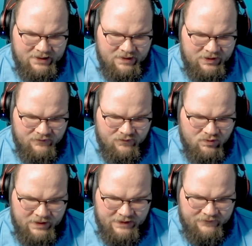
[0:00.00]
I mean, 4
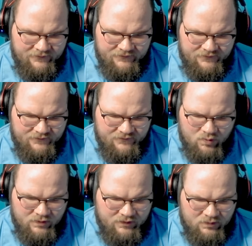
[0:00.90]
mana,
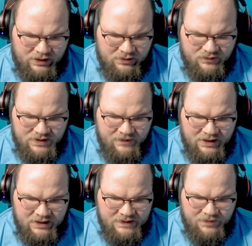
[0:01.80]
4/3 or something
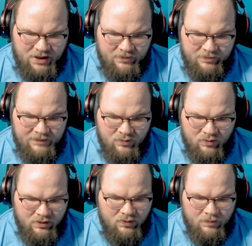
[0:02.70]
is probably
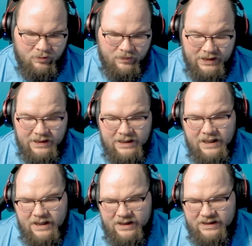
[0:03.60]
more normal, but
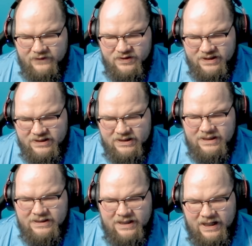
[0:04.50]
the difference is this
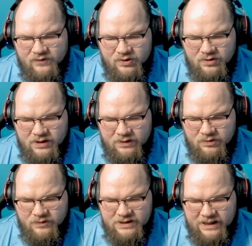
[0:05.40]
has after a
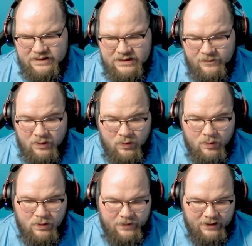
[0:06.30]
hero attacks, summon a
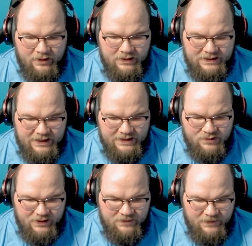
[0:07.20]
1/1 pirate that attacks a
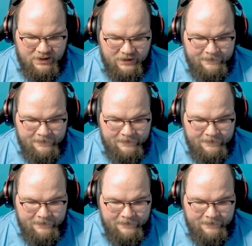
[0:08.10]
random enemy.